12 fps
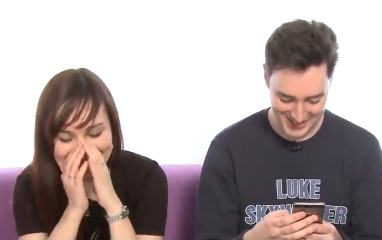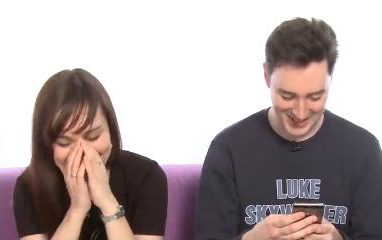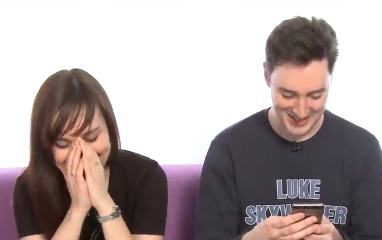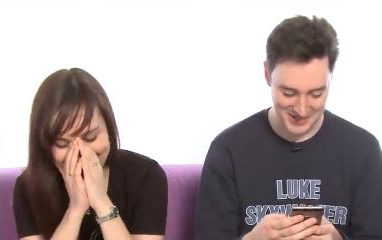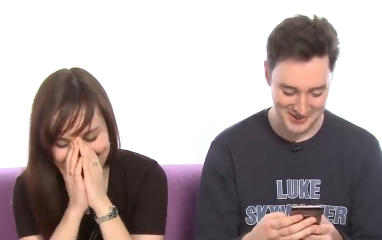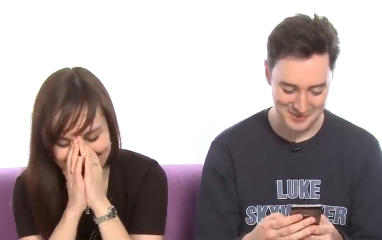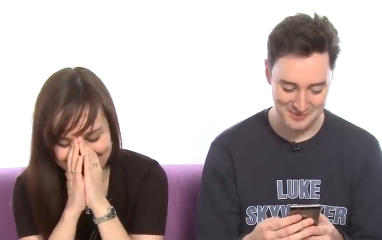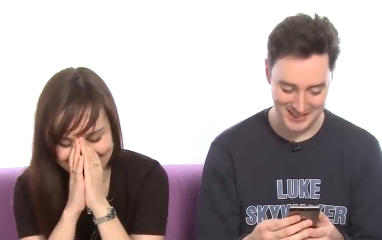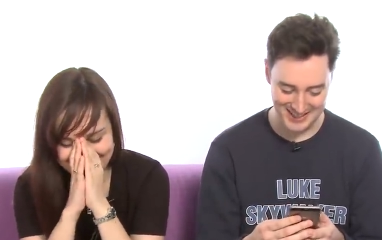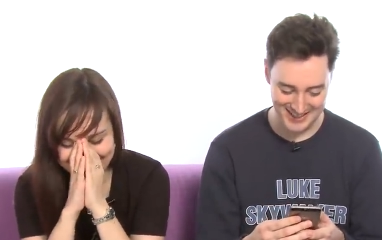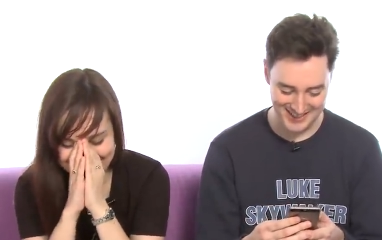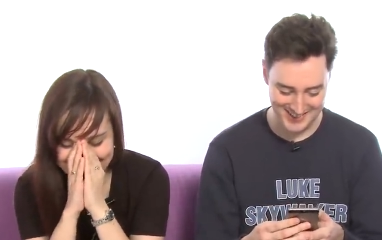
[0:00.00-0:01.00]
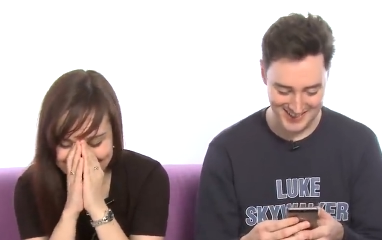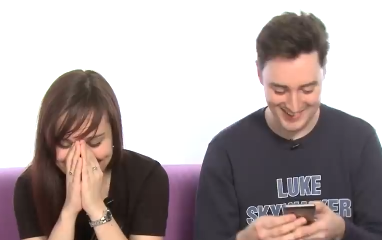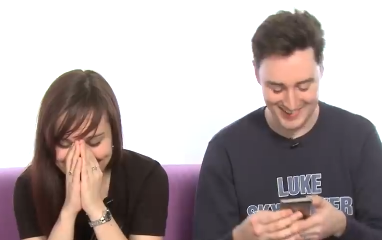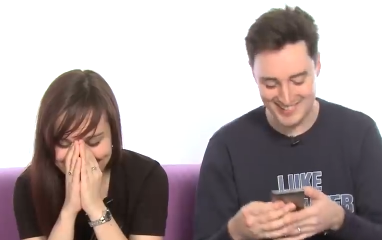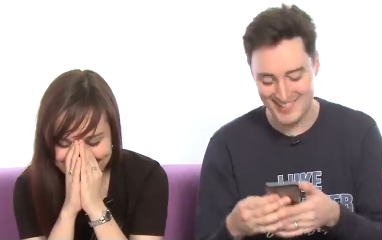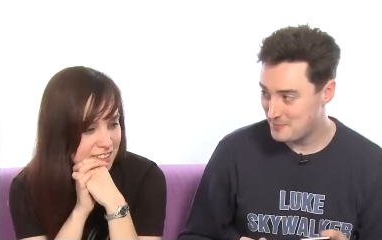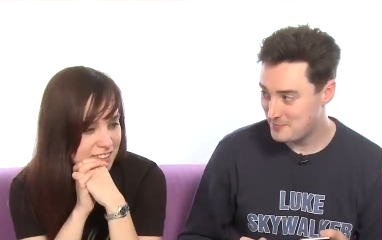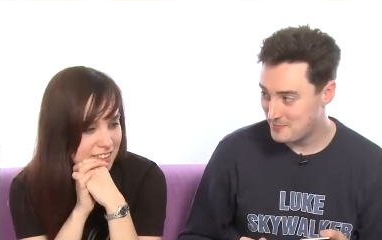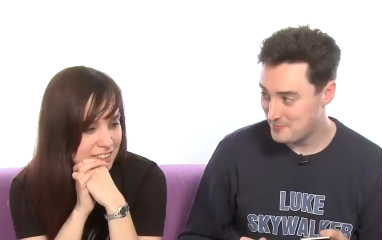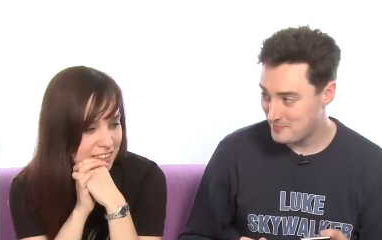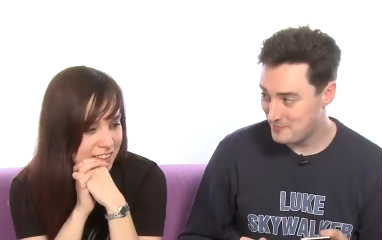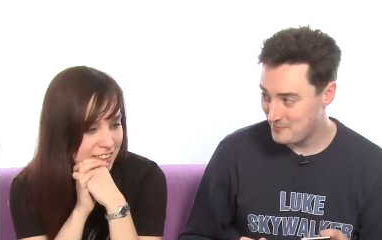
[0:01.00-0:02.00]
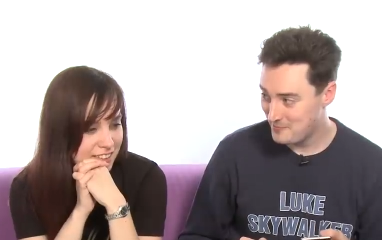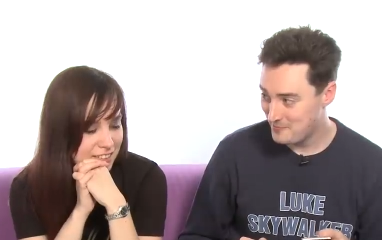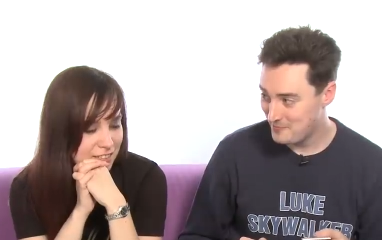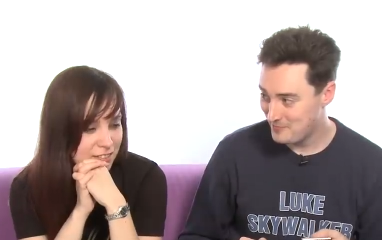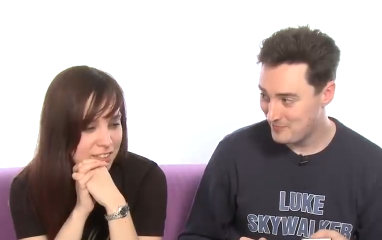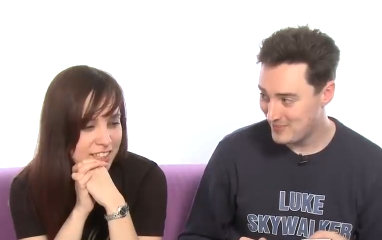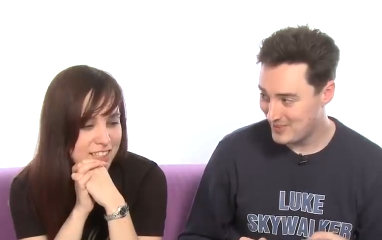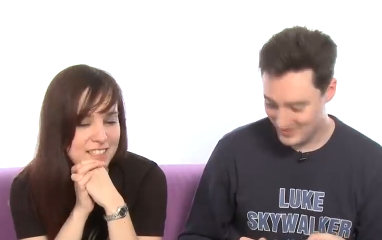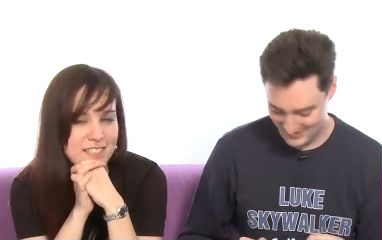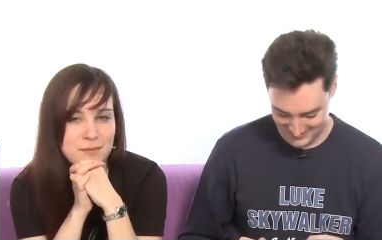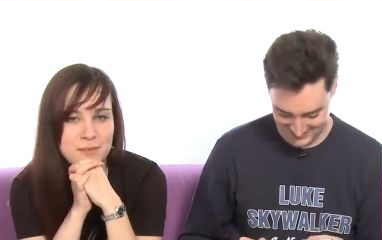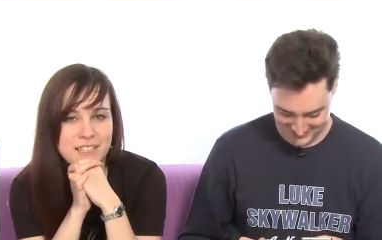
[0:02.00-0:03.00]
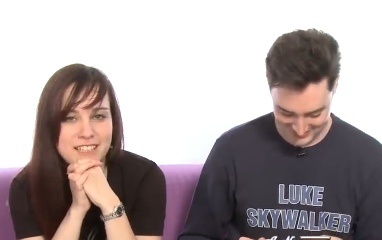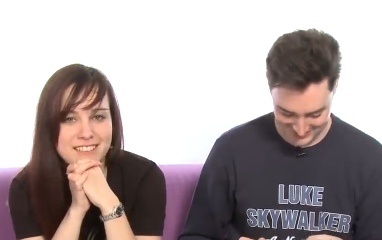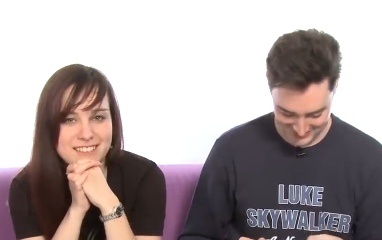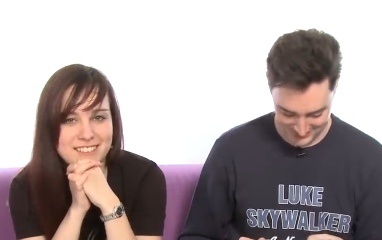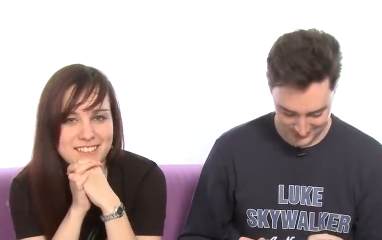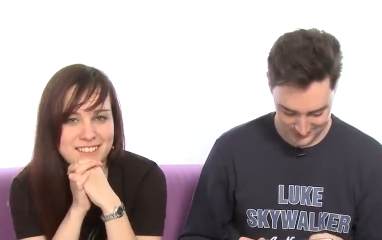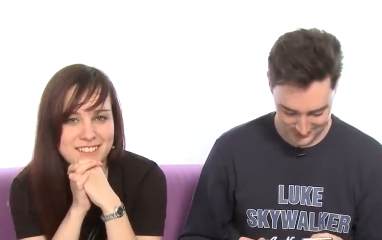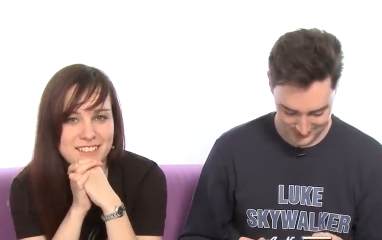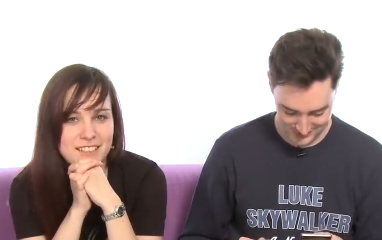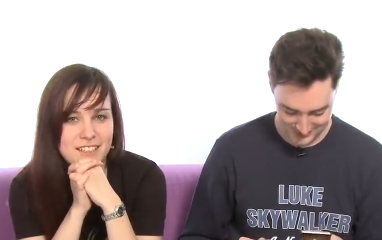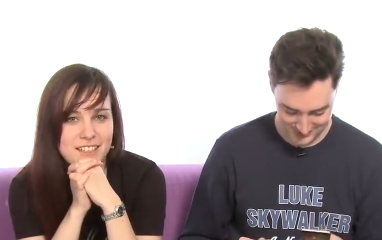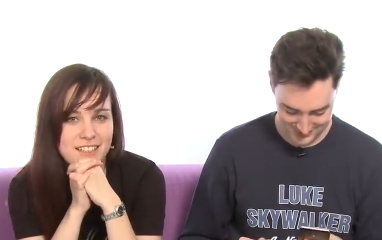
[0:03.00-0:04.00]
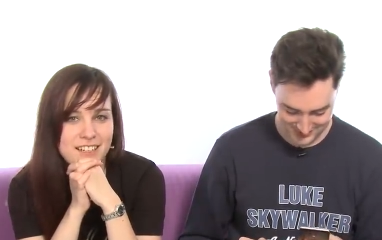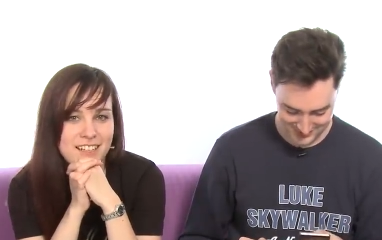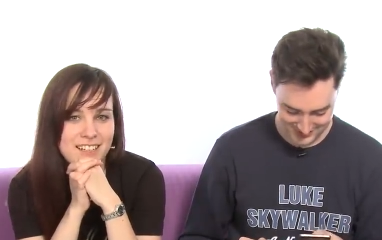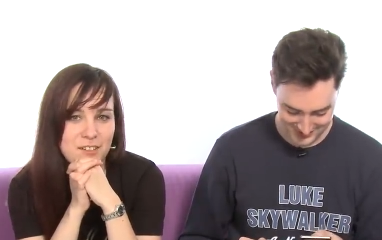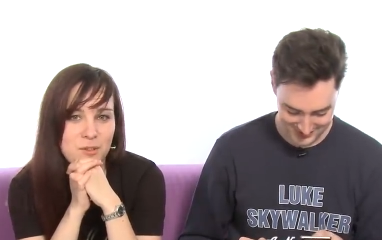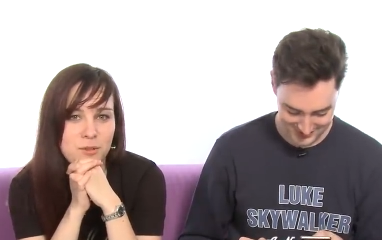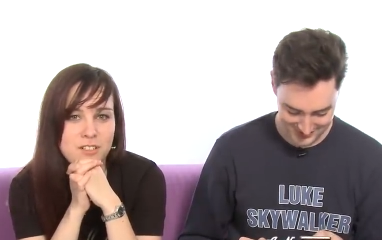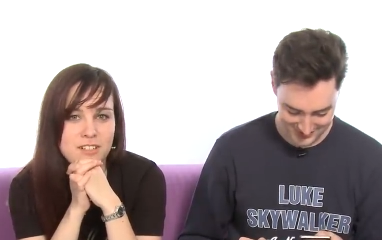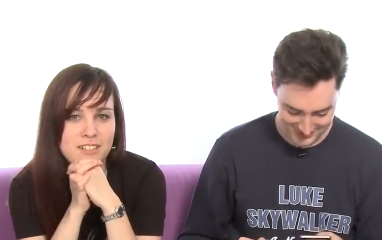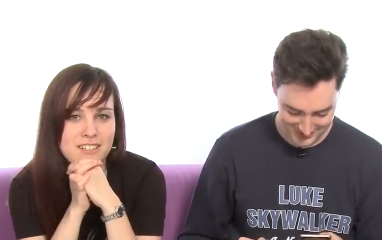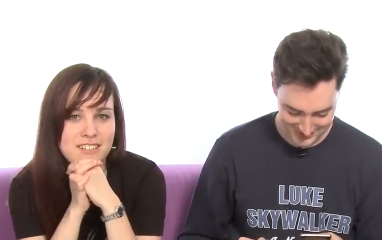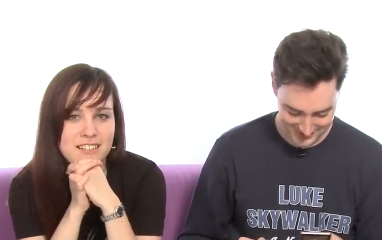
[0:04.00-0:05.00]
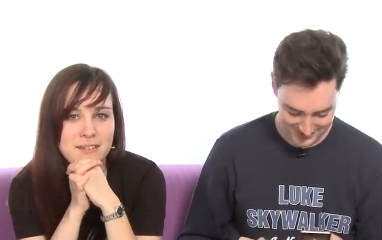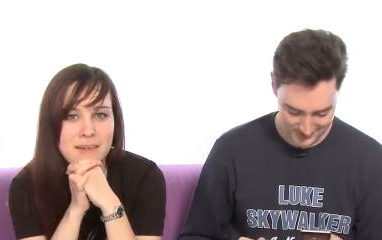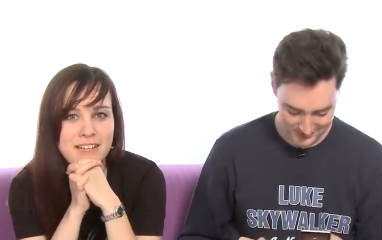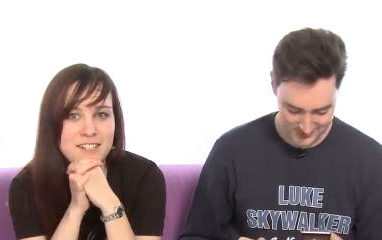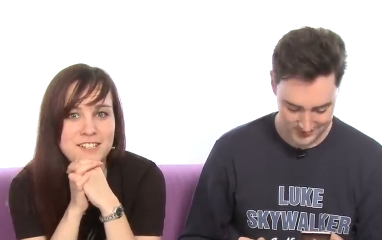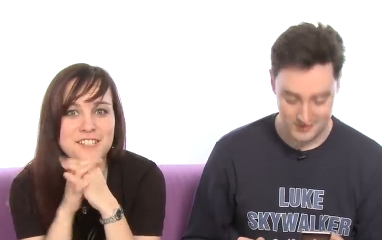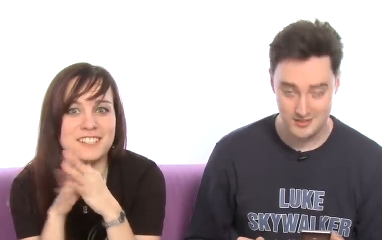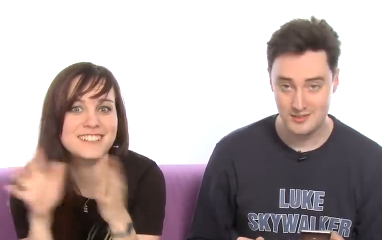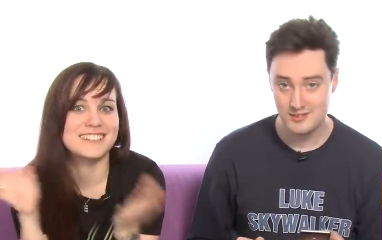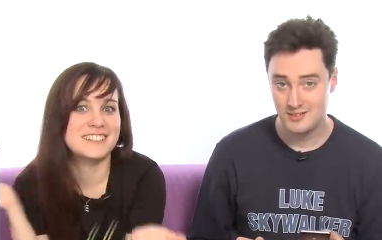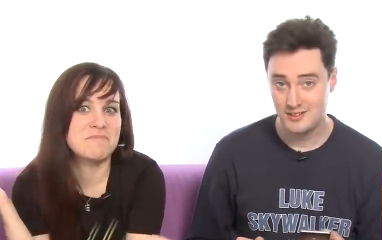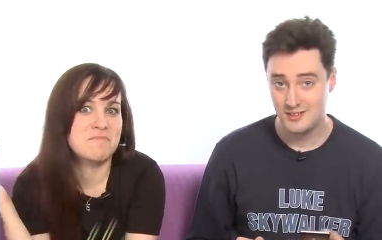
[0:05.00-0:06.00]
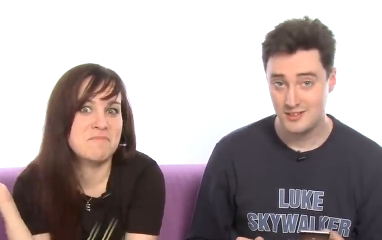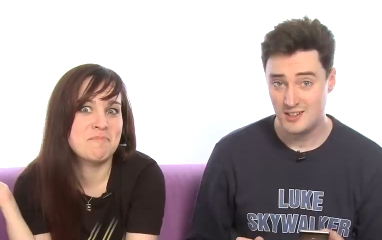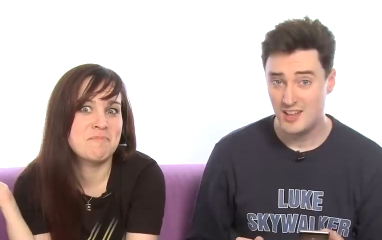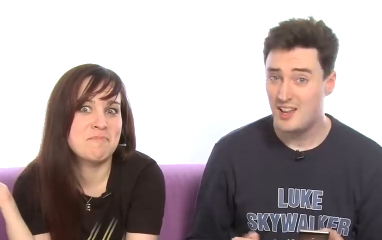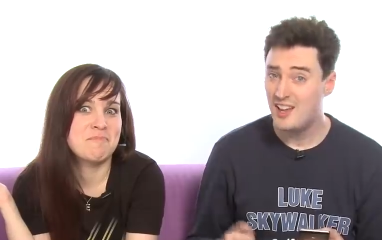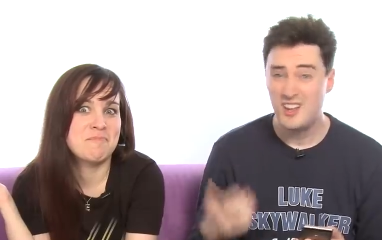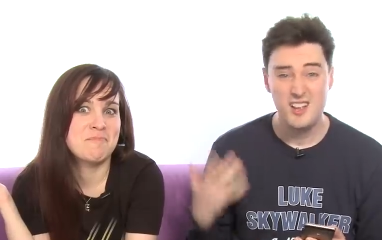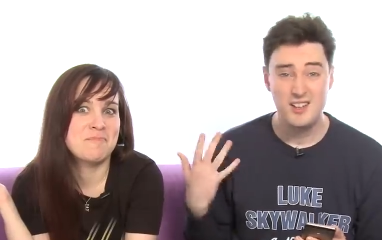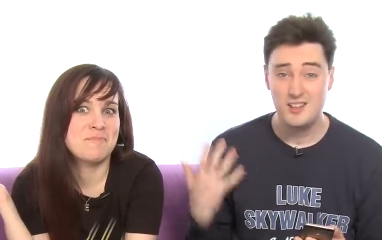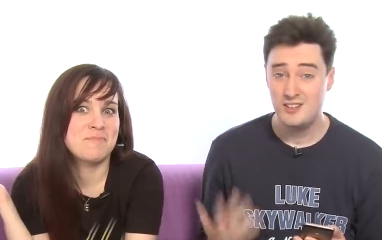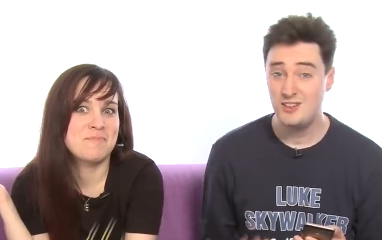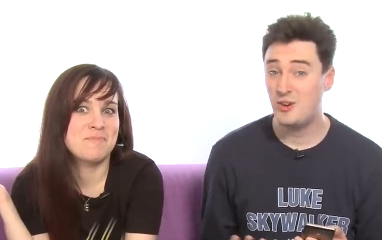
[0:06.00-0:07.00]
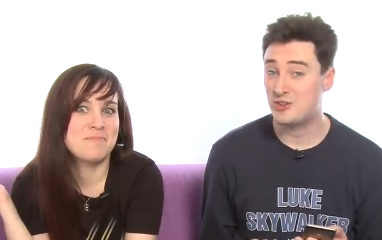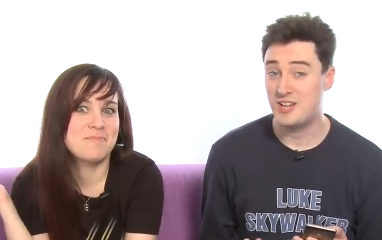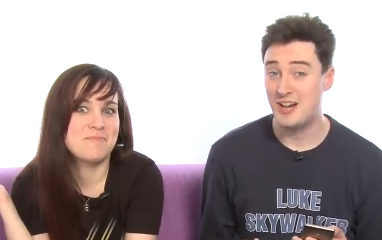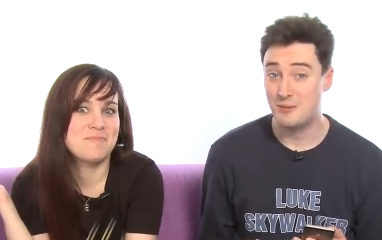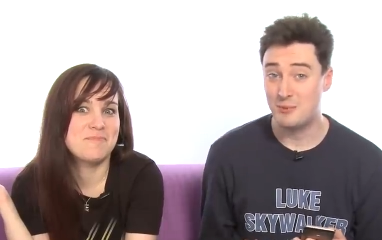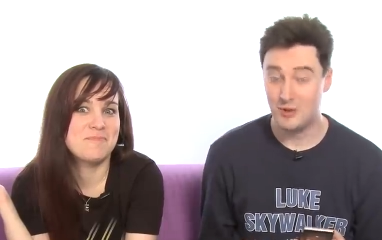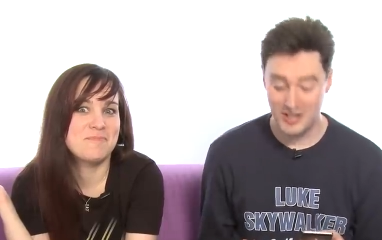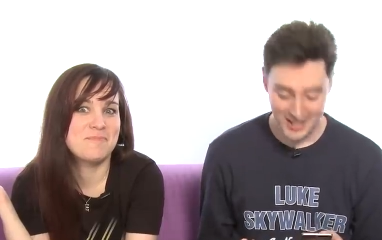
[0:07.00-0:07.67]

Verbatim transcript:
Speaker 1: can you complete that sentence?
Speaker 2: It assimilates in an alternate dimension.
Speaker 1: Not a terrible